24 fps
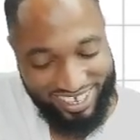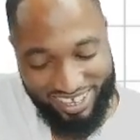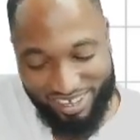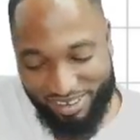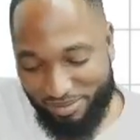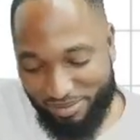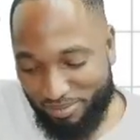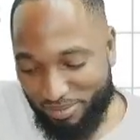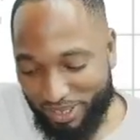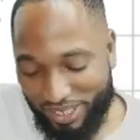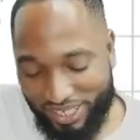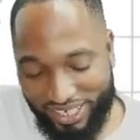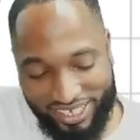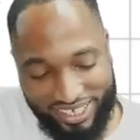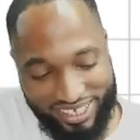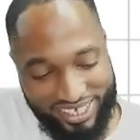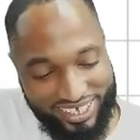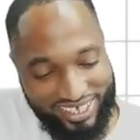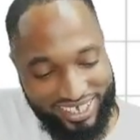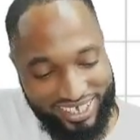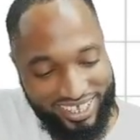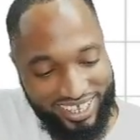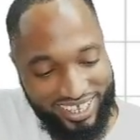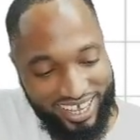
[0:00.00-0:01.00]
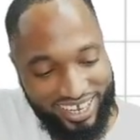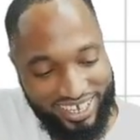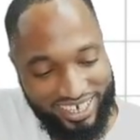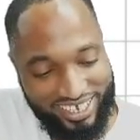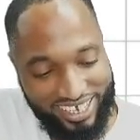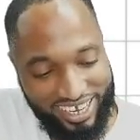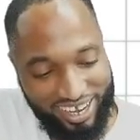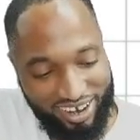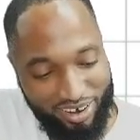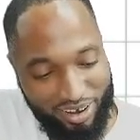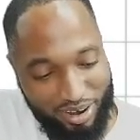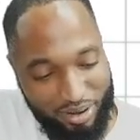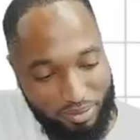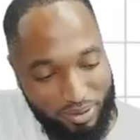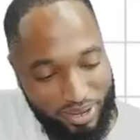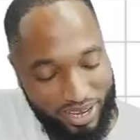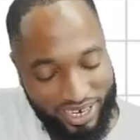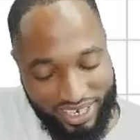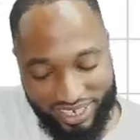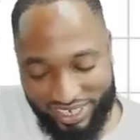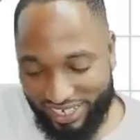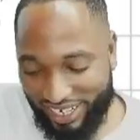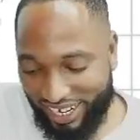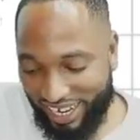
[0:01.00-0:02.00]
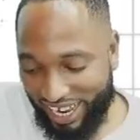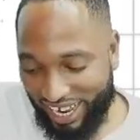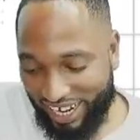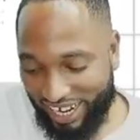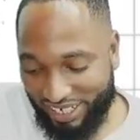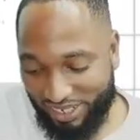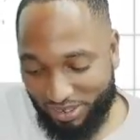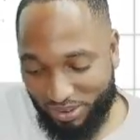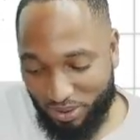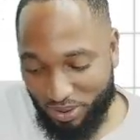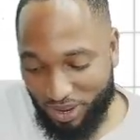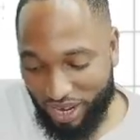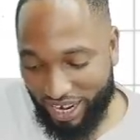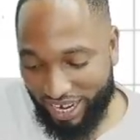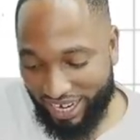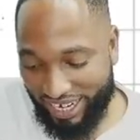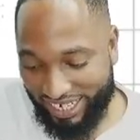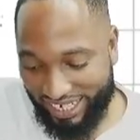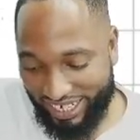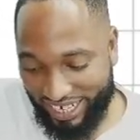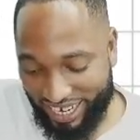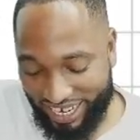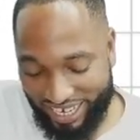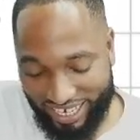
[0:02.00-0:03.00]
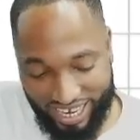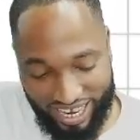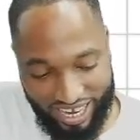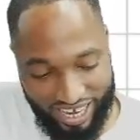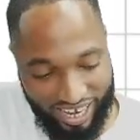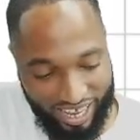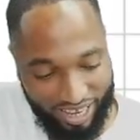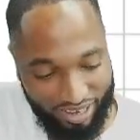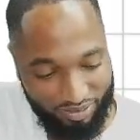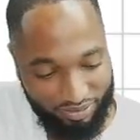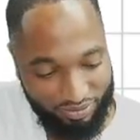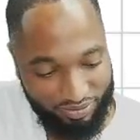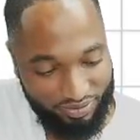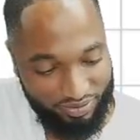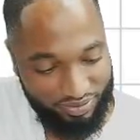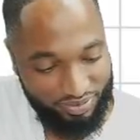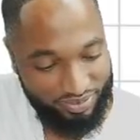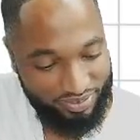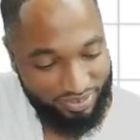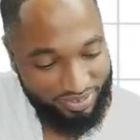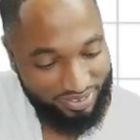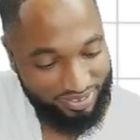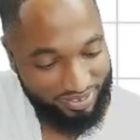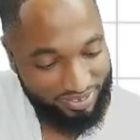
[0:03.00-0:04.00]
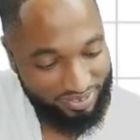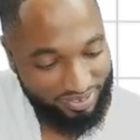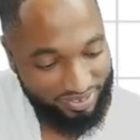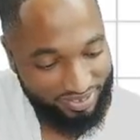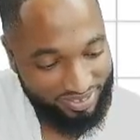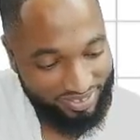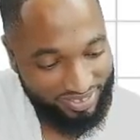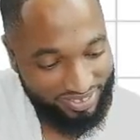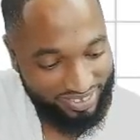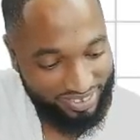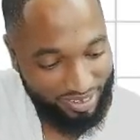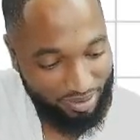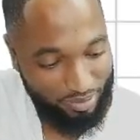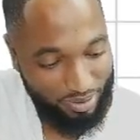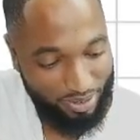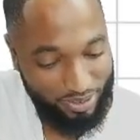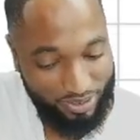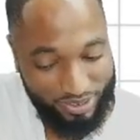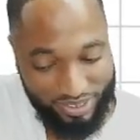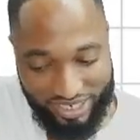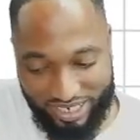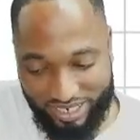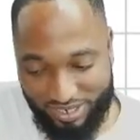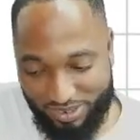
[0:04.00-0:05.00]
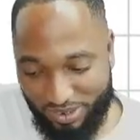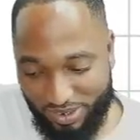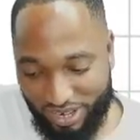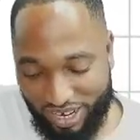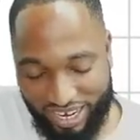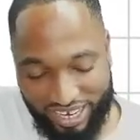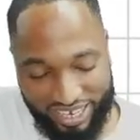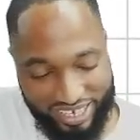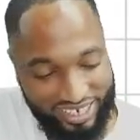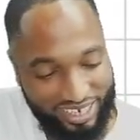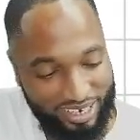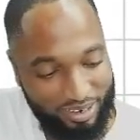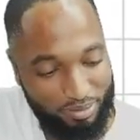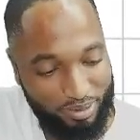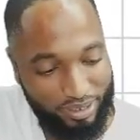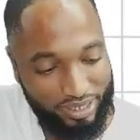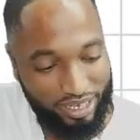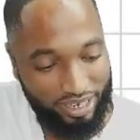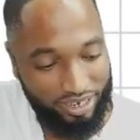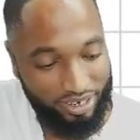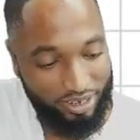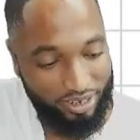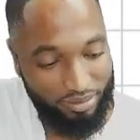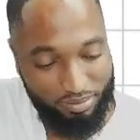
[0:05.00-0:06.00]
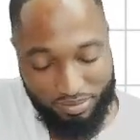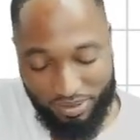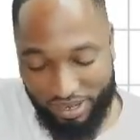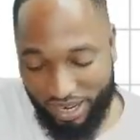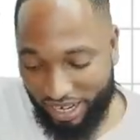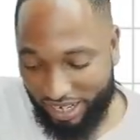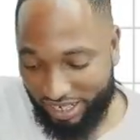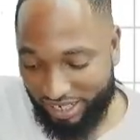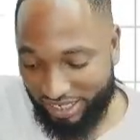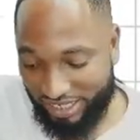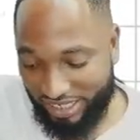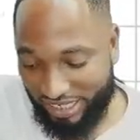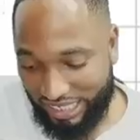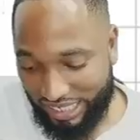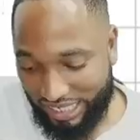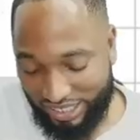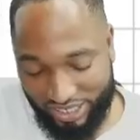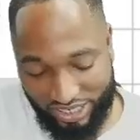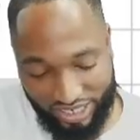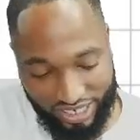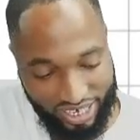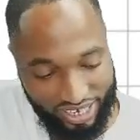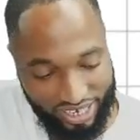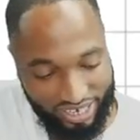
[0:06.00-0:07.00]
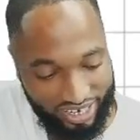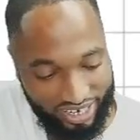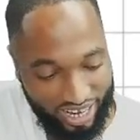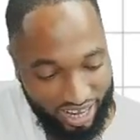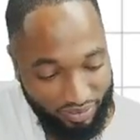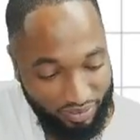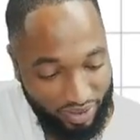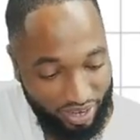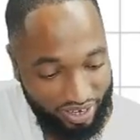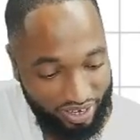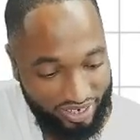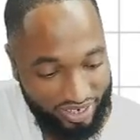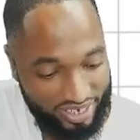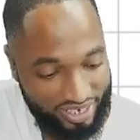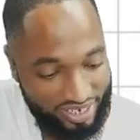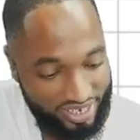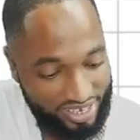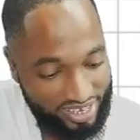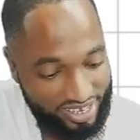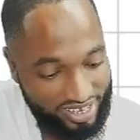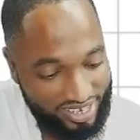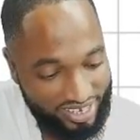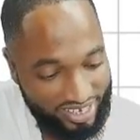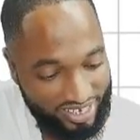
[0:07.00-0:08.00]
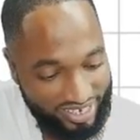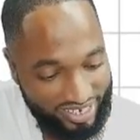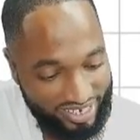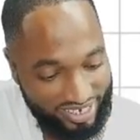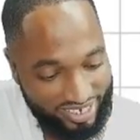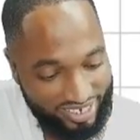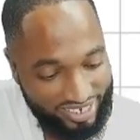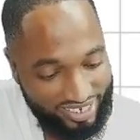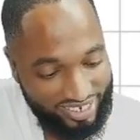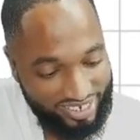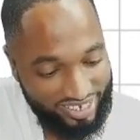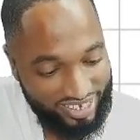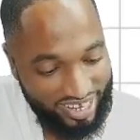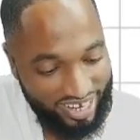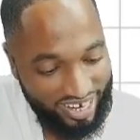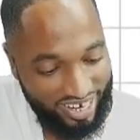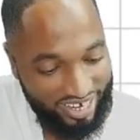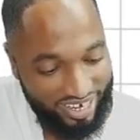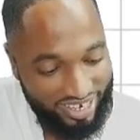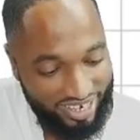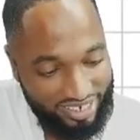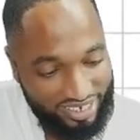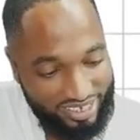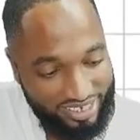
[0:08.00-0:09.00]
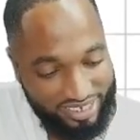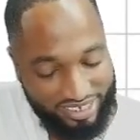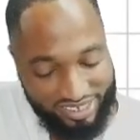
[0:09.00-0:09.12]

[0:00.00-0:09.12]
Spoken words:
Me, the Caribbean, and the whole of India in their life. I don't say the whole of India, but a good section. I have a earlier.